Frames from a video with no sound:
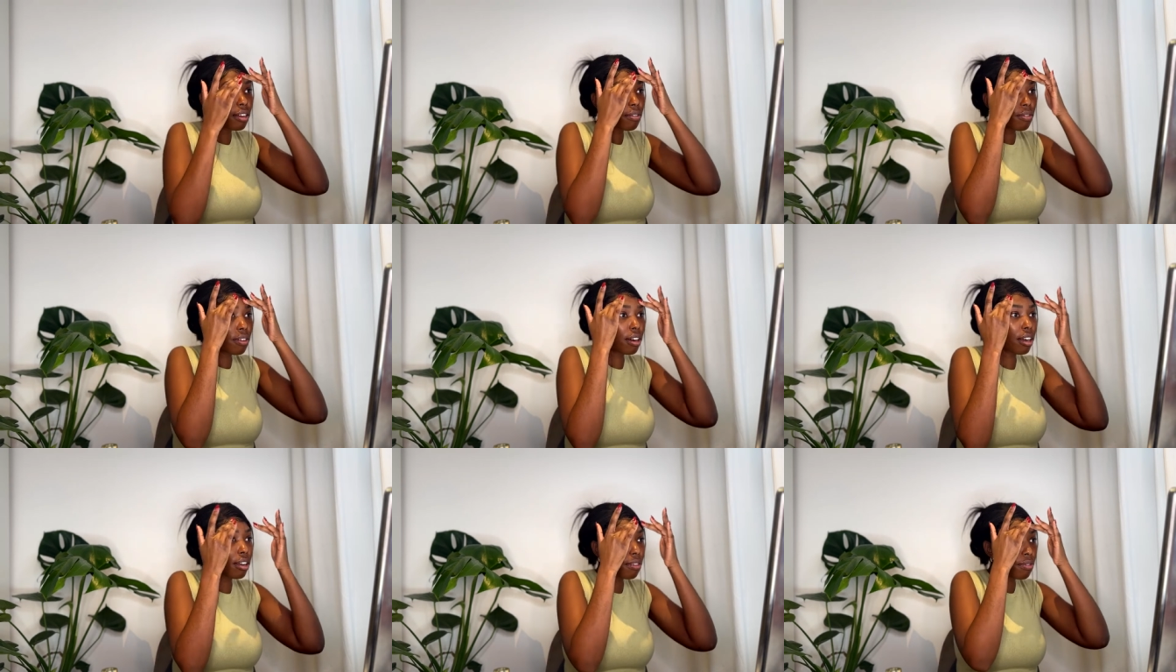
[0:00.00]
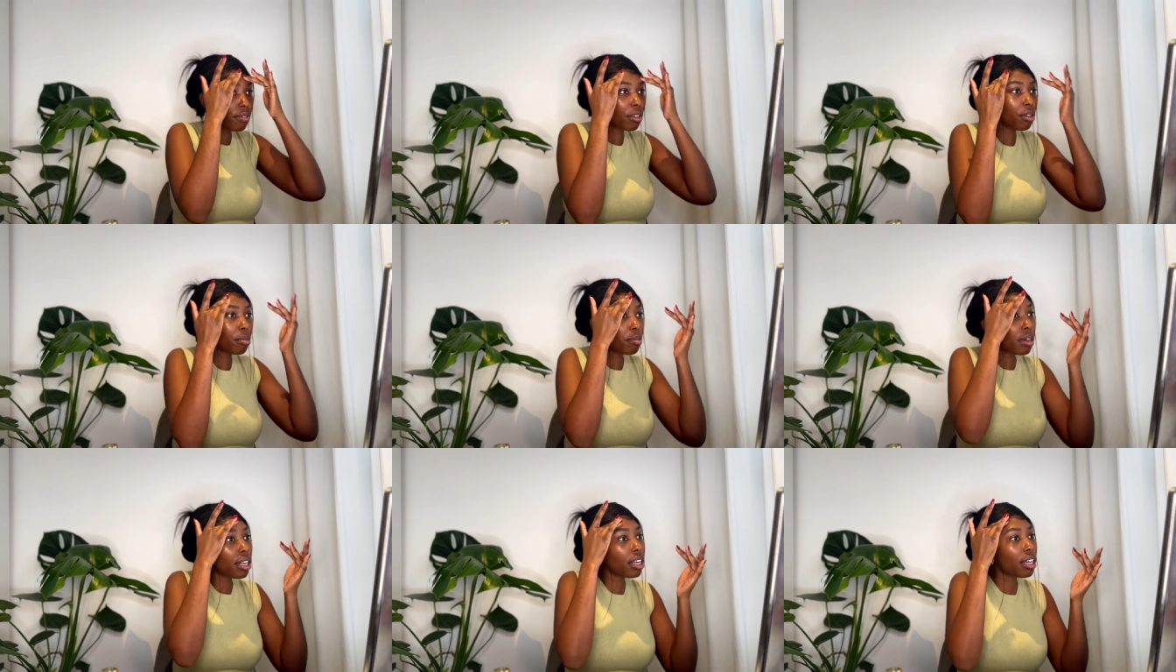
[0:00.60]
for a few
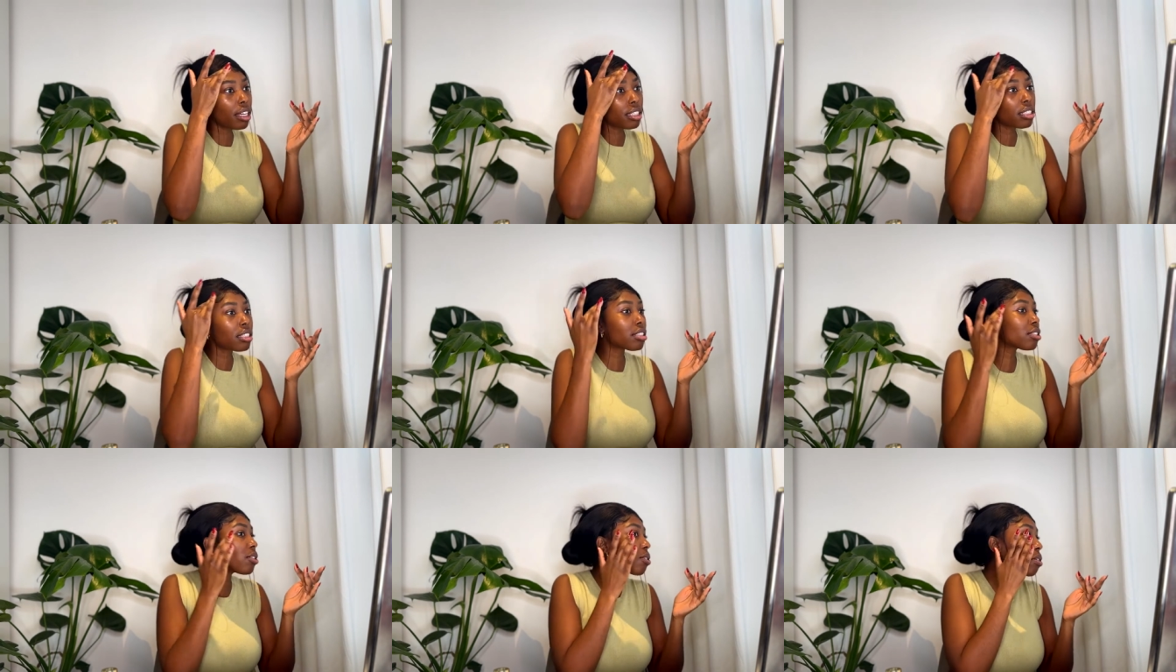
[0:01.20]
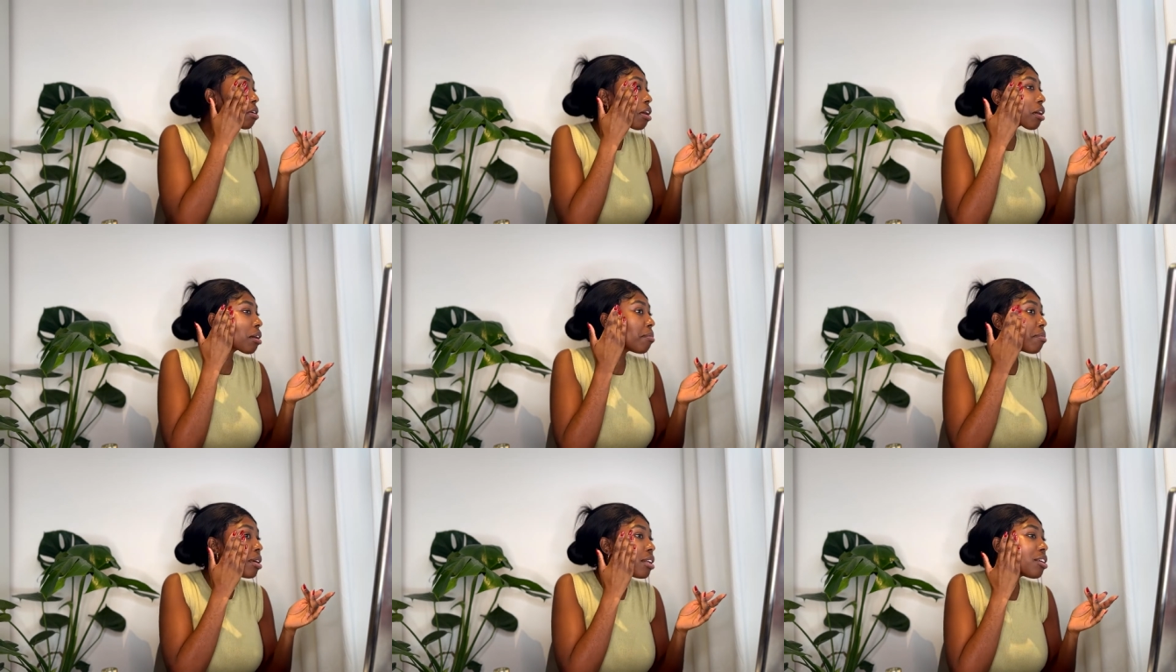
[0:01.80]
minutes or like a
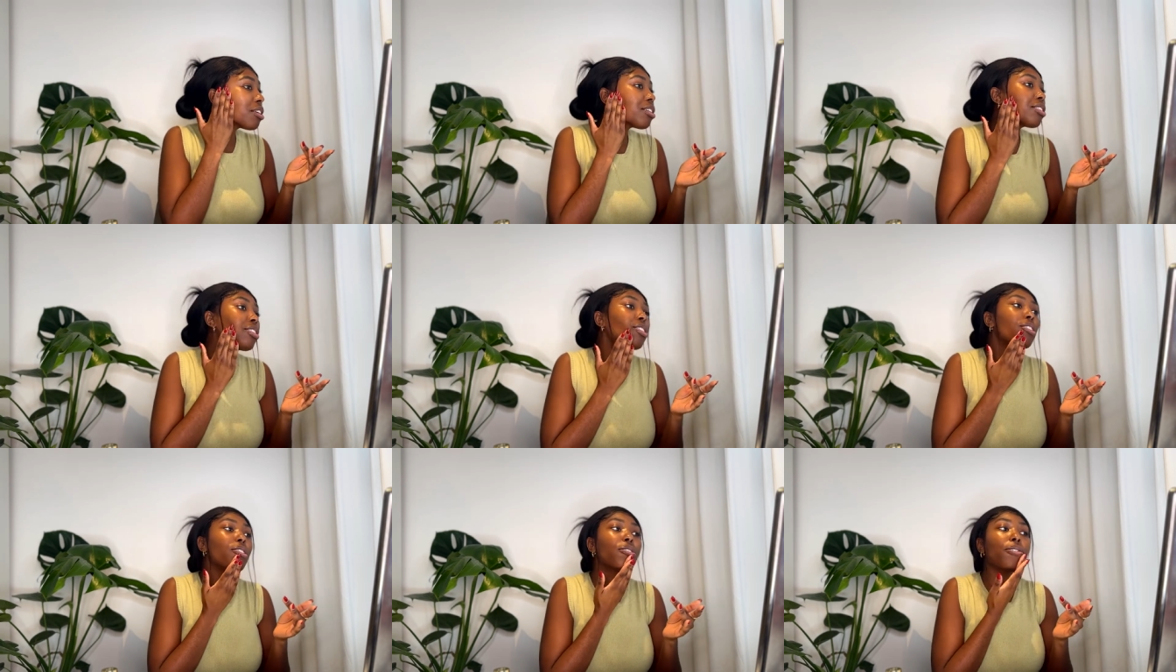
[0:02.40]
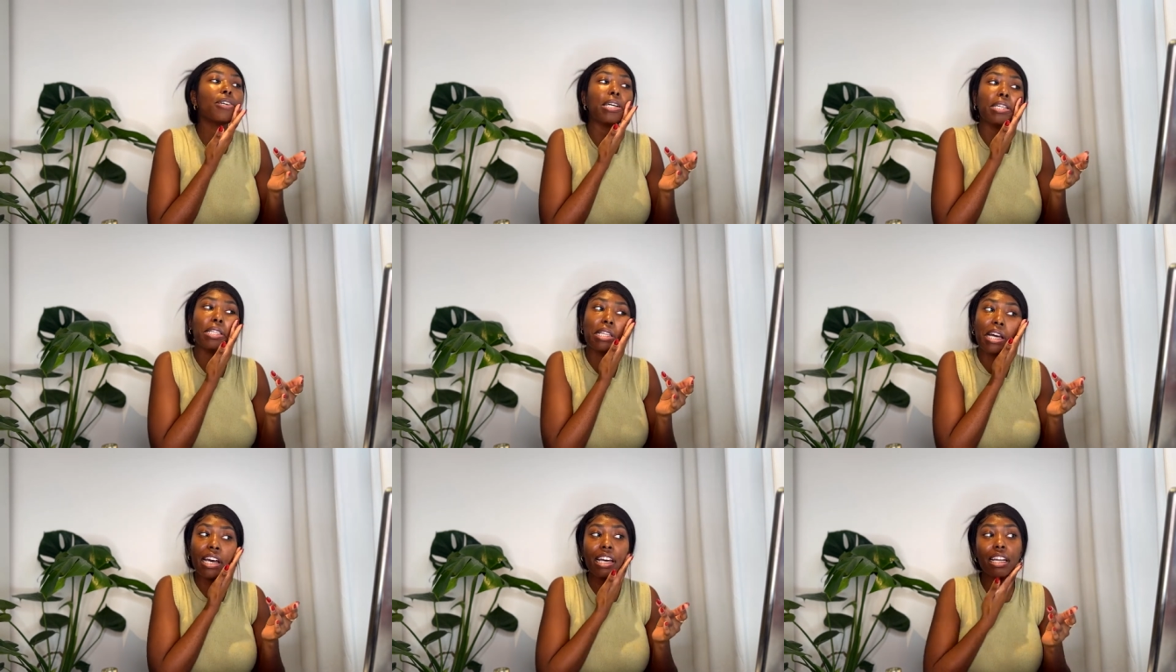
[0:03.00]
minute or two, and
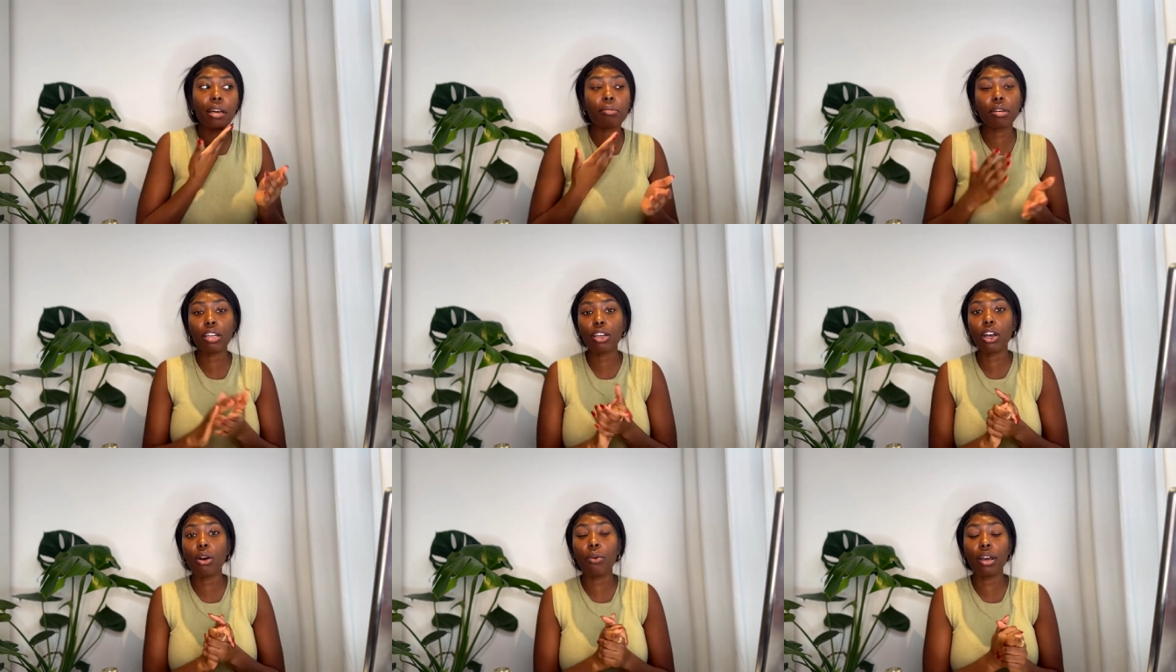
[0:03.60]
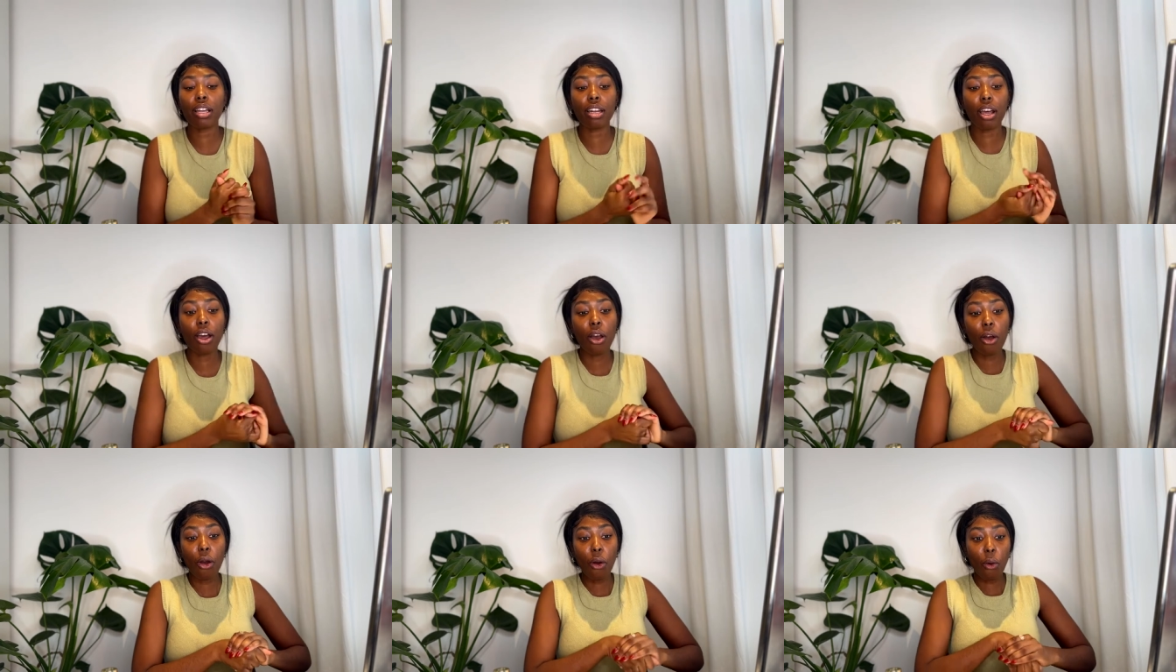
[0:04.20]
then I'm gonna go in
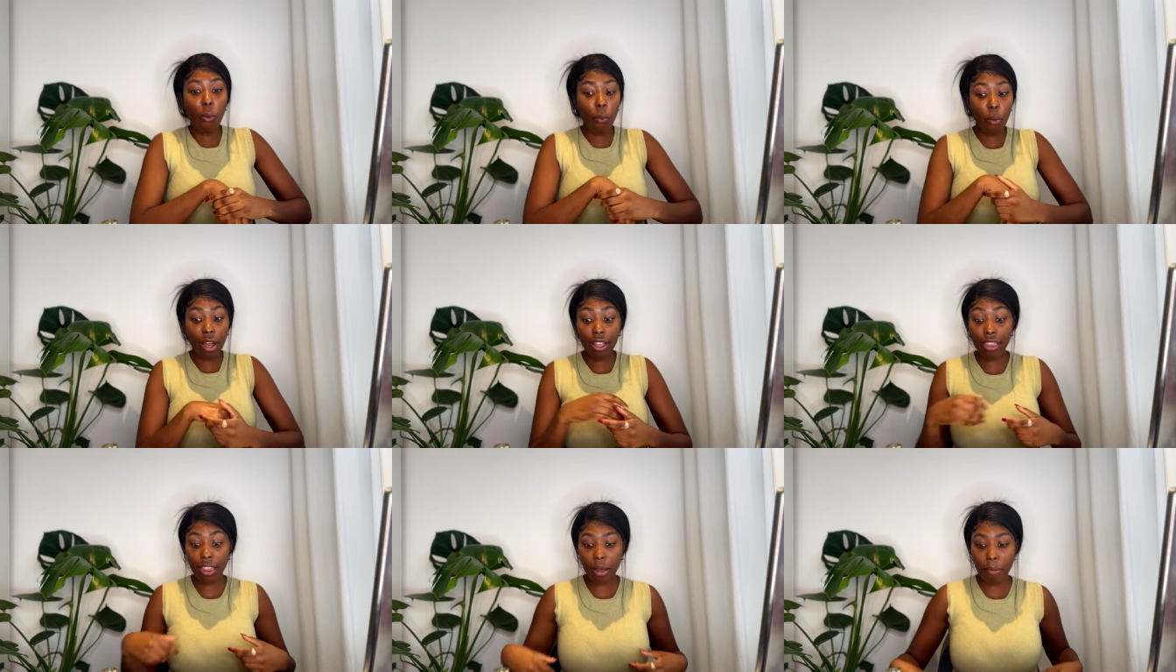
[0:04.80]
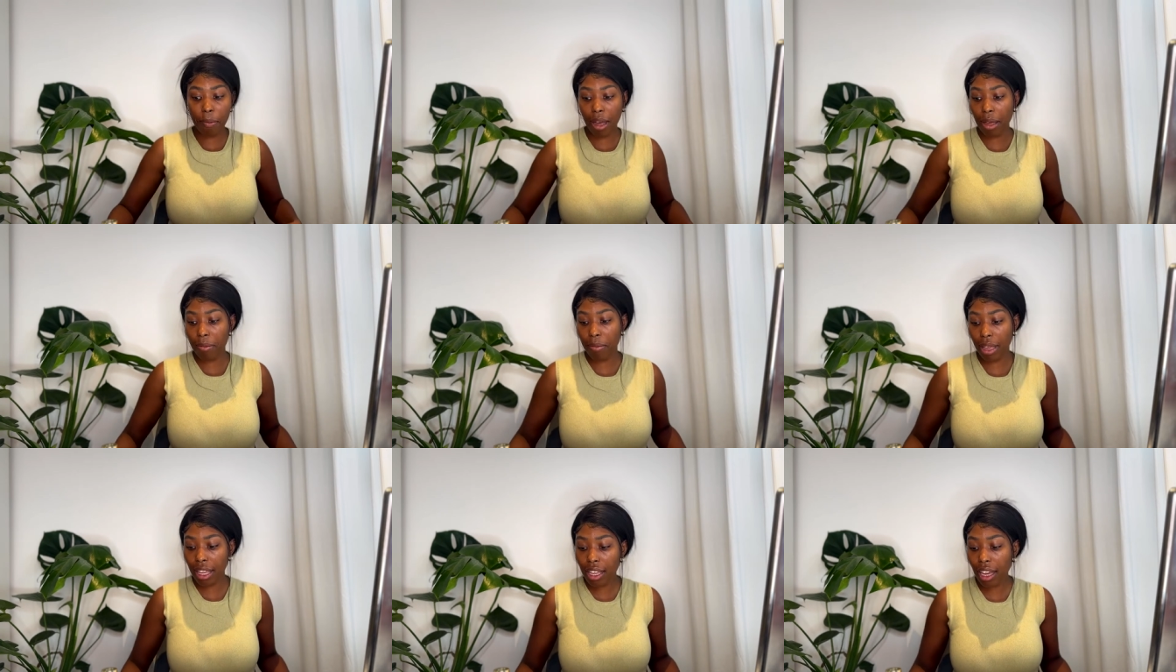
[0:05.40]
with my
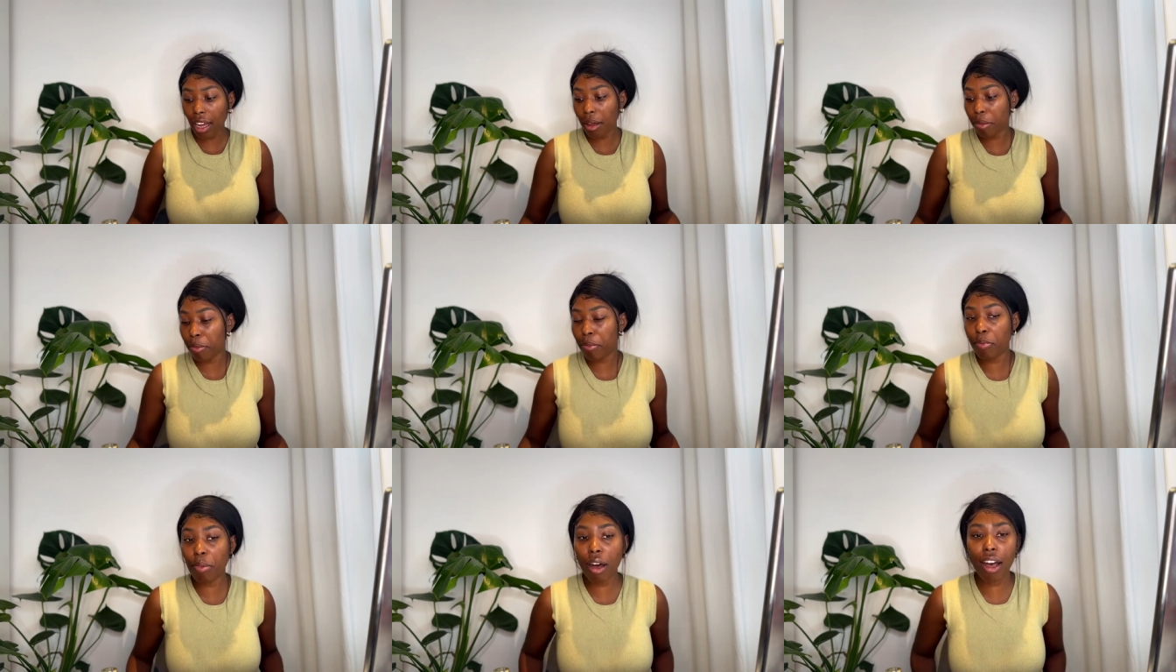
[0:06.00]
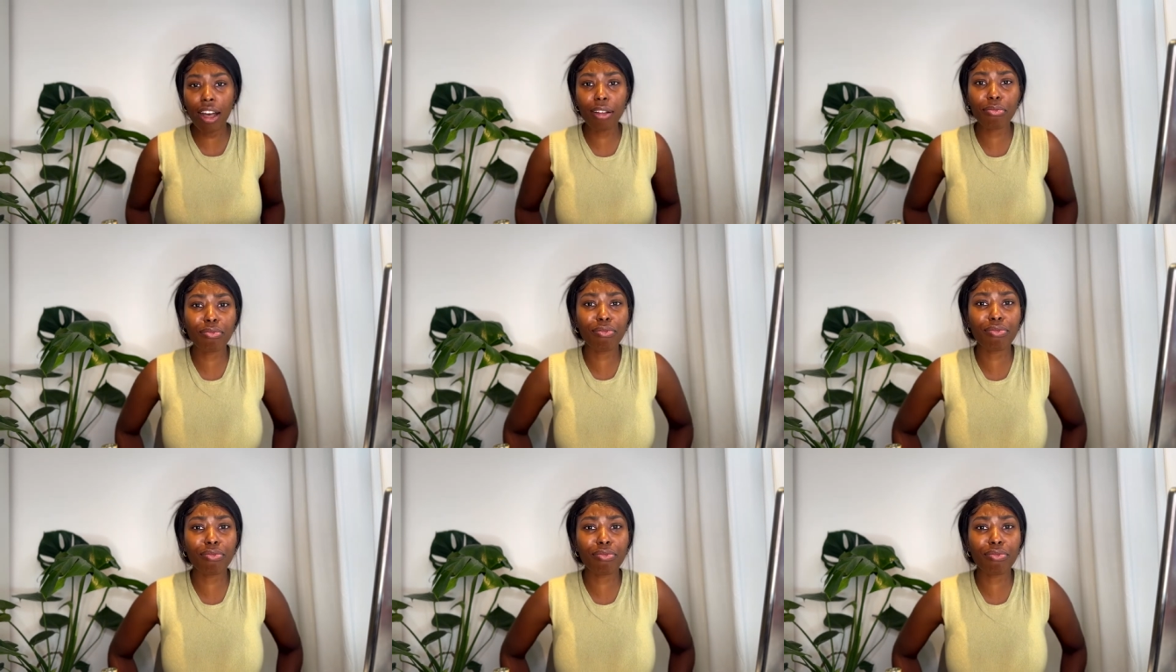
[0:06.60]
makeup, but